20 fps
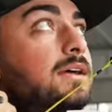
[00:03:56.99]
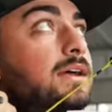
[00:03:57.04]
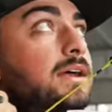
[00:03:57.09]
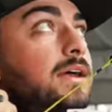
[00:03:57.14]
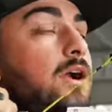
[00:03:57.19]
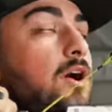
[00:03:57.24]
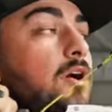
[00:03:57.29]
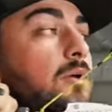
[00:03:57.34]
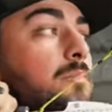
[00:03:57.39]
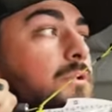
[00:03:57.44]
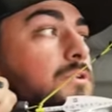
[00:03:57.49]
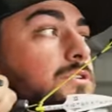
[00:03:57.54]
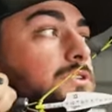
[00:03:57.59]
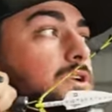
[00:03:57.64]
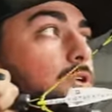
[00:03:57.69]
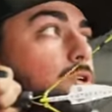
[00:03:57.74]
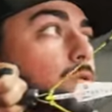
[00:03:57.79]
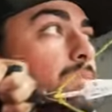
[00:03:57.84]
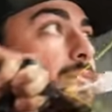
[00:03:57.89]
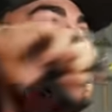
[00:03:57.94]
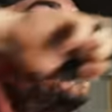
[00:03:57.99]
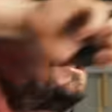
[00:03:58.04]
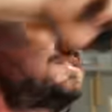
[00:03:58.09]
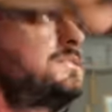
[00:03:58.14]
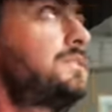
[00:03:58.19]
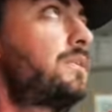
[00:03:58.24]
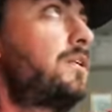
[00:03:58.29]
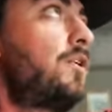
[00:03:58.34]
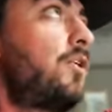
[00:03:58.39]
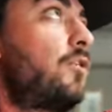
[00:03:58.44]
it almost
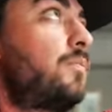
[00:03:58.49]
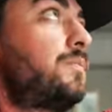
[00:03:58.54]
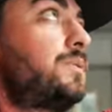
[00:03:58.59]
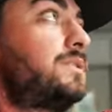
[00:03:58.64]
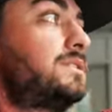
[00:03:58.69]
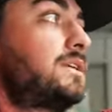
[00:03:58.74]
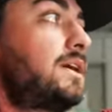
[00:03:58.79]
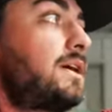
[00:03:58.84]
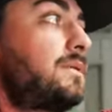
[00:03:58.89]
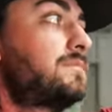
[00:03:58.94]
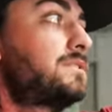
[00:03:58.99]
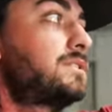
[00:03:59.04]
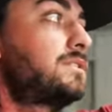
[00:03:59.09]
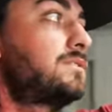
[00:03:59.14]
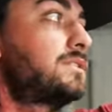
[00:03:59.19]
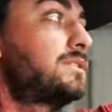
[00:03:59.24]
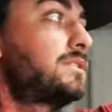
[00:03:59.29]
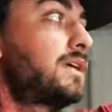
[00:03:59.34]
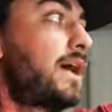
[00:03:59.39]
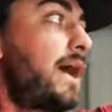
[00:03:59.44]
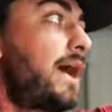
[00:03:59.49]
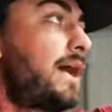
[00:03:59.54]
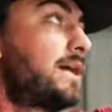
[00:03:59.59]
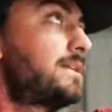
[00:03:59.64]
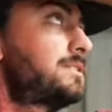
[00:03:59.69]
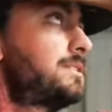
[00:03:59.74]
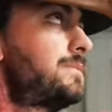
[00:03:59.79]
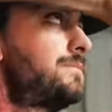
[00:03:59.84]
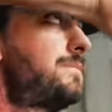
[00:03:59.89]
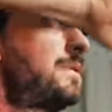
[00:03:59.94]
opens up. So it's as the